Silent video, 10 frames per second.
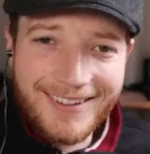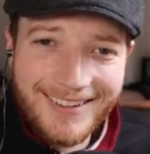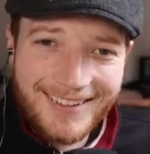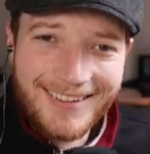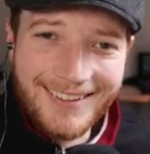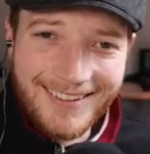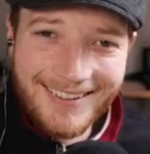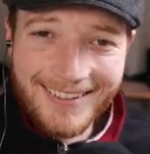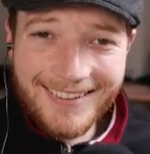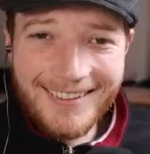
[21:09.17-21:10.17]

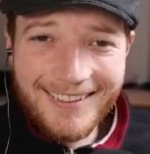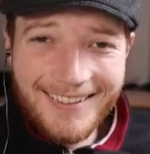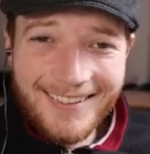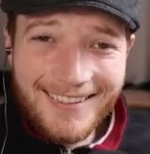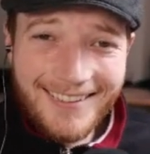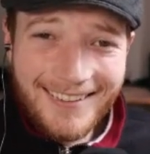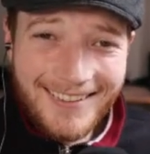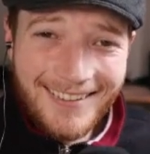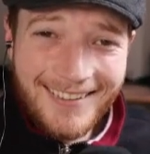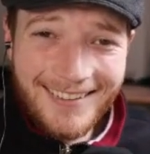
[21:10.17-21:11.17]

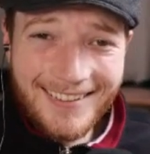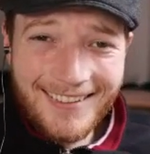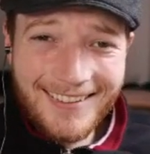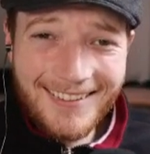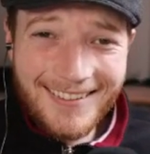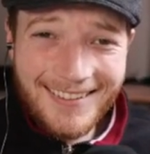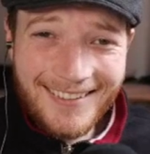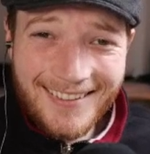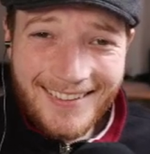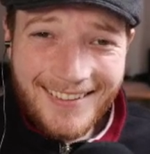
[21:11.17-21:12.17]

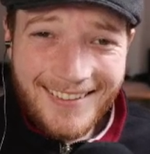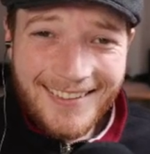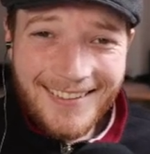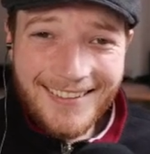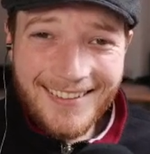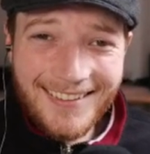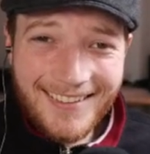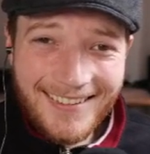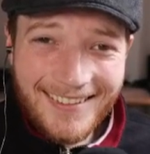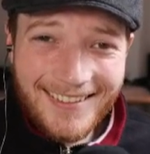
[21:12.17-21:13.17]

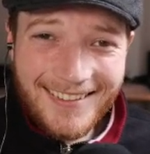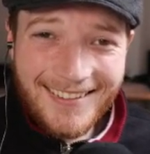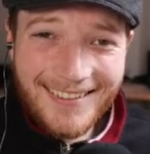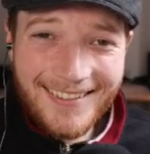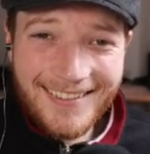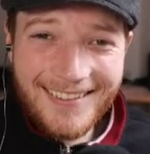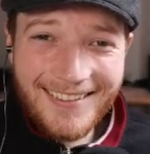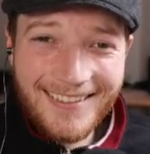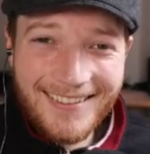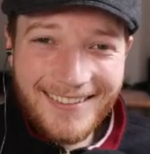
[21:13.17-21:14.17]

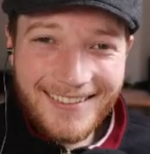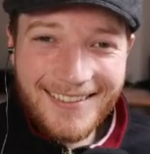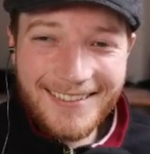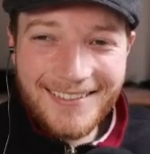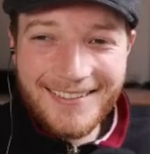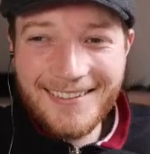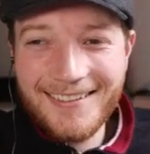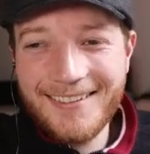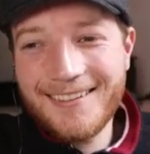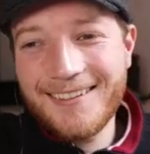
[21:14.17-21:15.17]

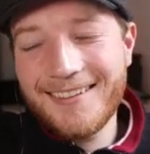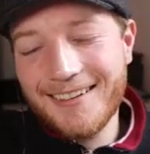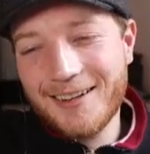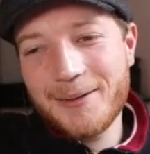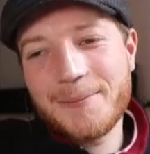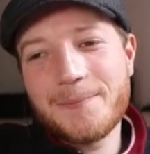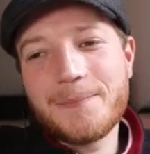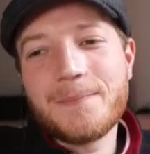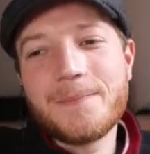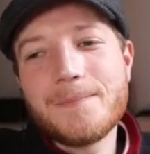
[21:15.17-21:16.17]

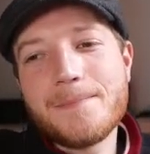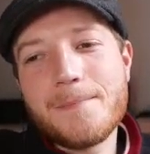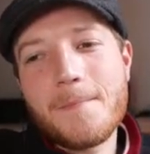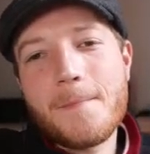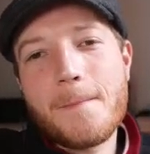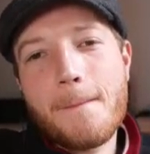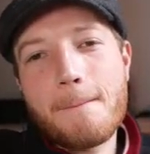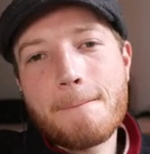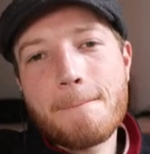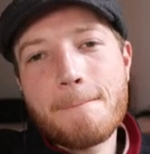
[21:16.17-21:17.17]
The person shown says nothing.